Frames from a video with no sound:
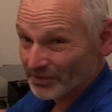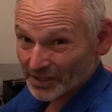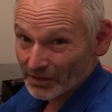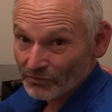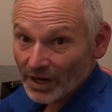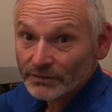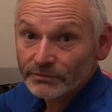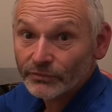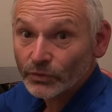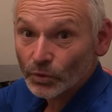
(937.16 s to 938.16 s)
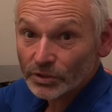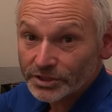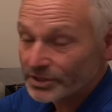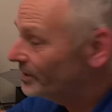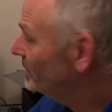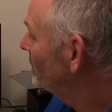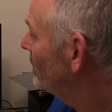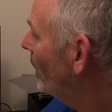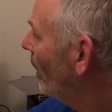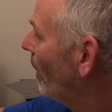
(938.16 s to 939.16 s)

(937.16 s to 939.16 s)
that they run flawlessly. A